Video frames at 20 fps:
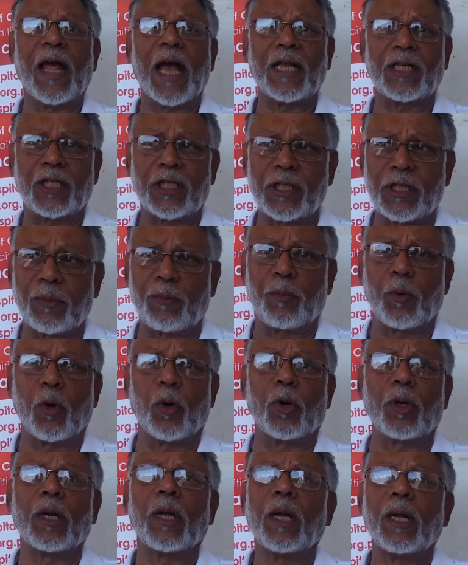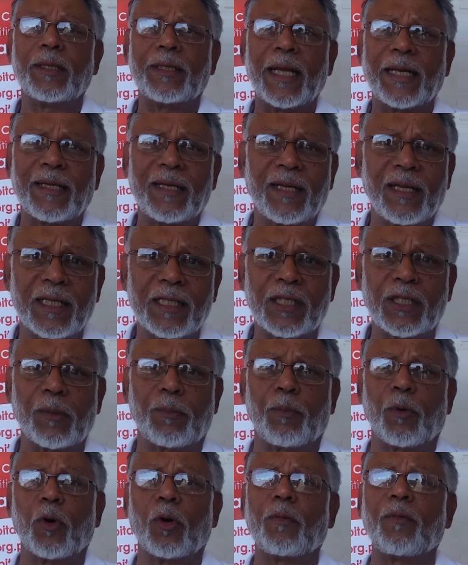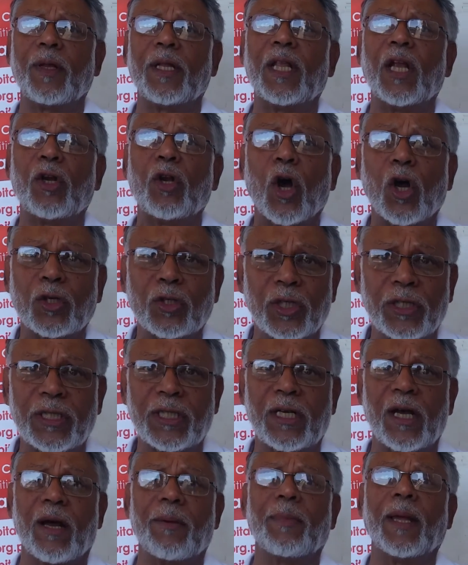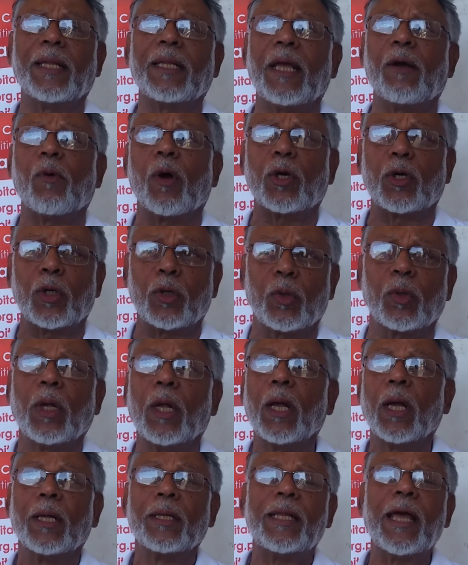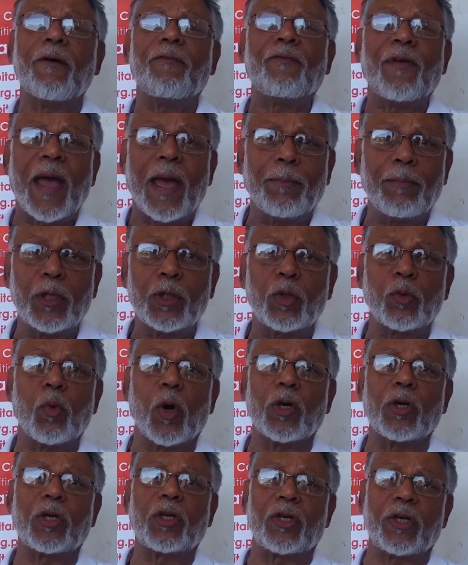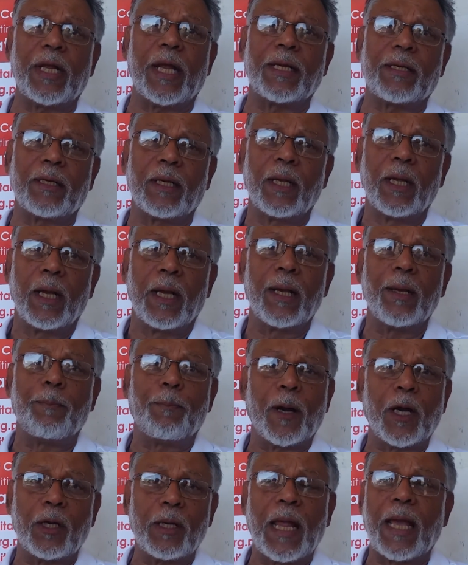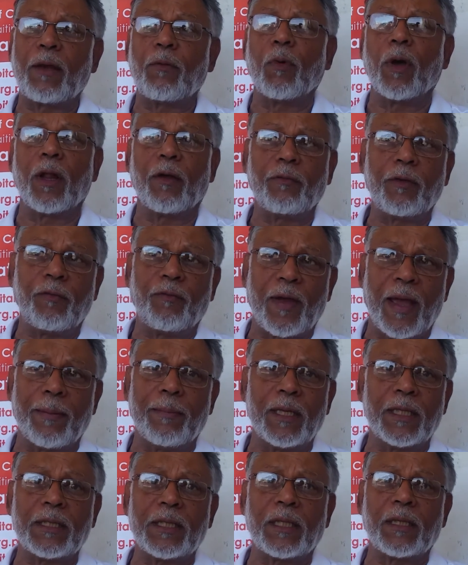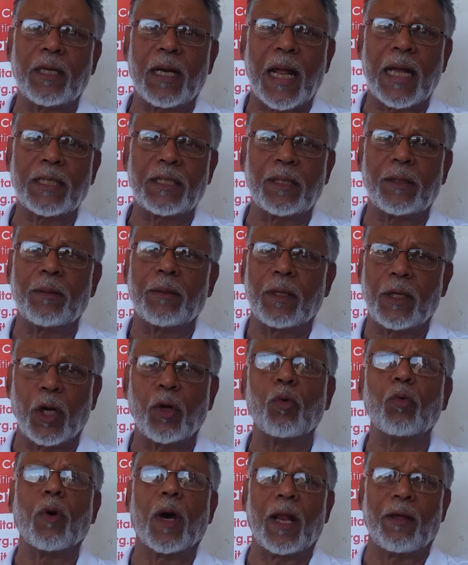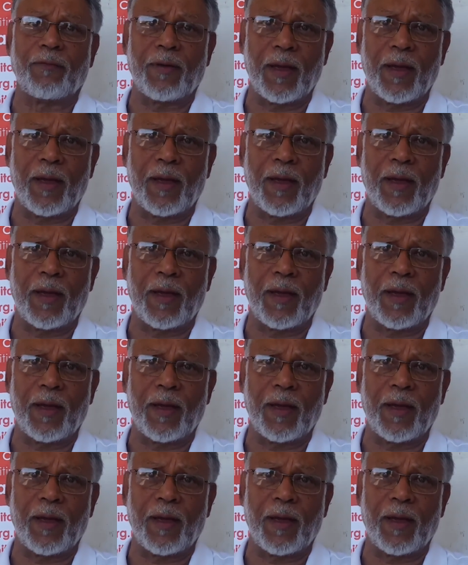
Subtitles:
financial support, technical support. When the doctors come and they want to do, they have families who want to create, but like one of the families in Karachi, Rangunwala